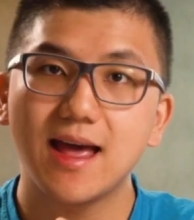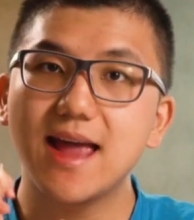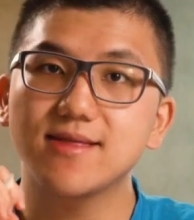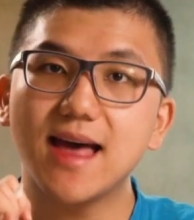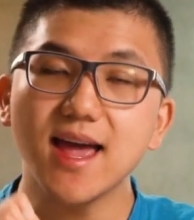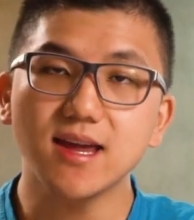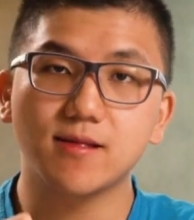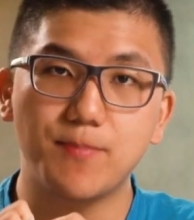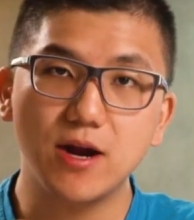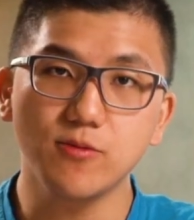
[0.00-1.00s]
And that
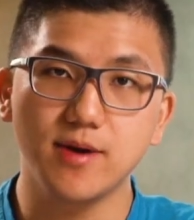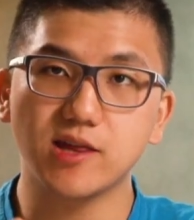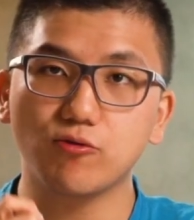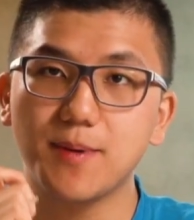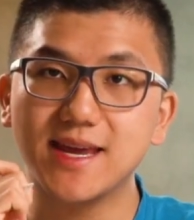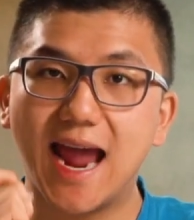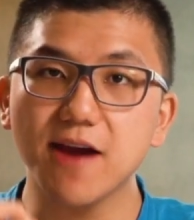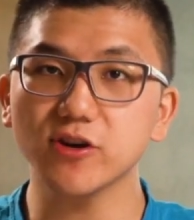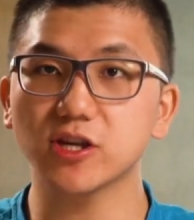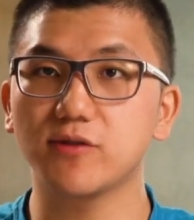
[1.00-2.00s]
experiment will be
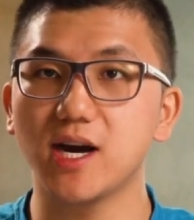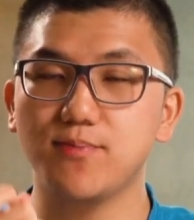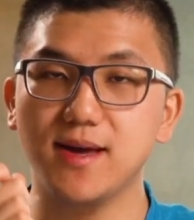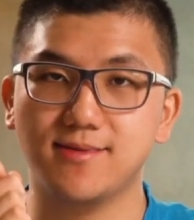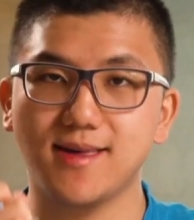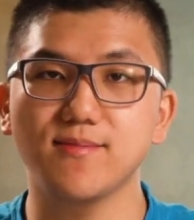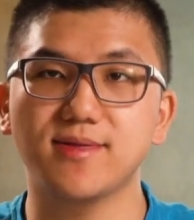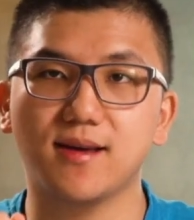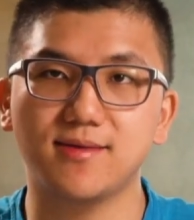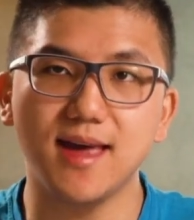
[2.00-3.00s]
characterized by some
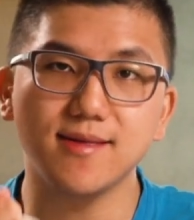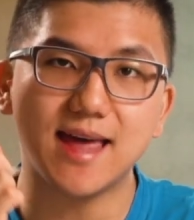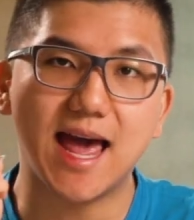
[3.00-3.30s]
success